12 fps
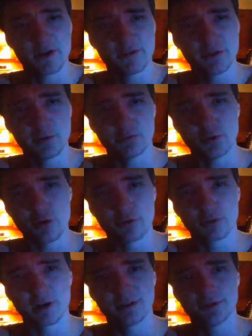But if you have
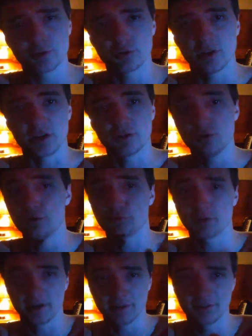no friends or like
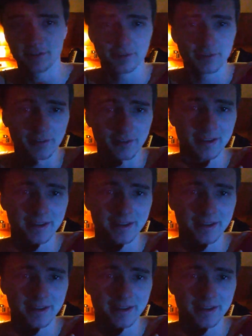two friends,